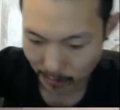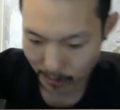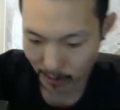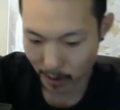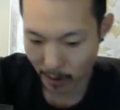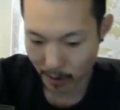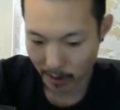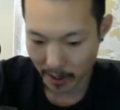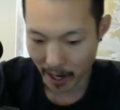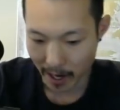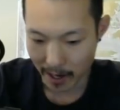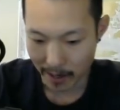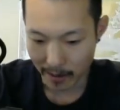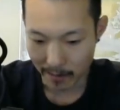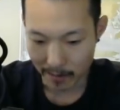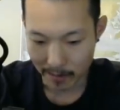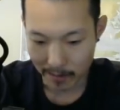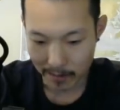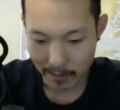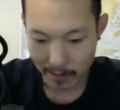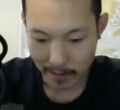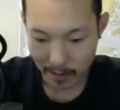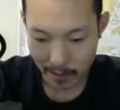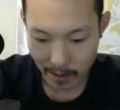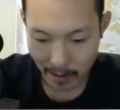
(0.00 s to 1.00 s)
Okay.
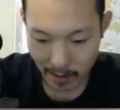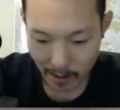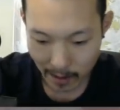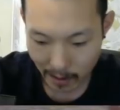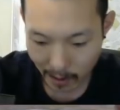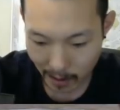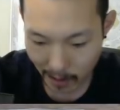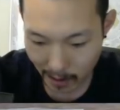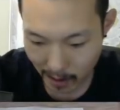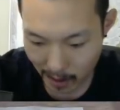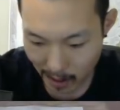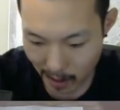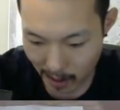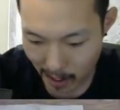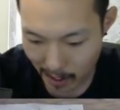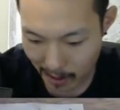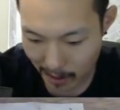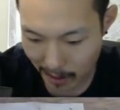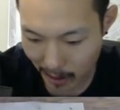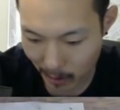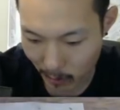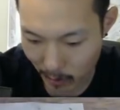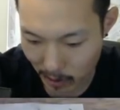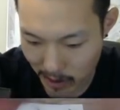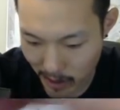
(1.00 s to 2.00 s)
I
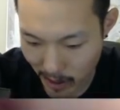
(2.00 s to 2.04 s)
think we're